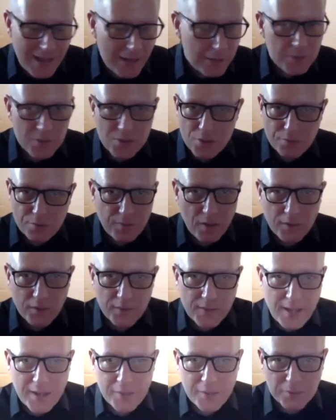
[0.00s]
How did you
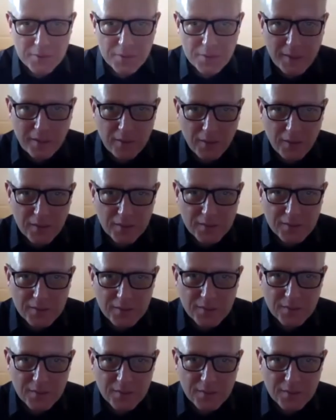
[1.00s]
find out about us?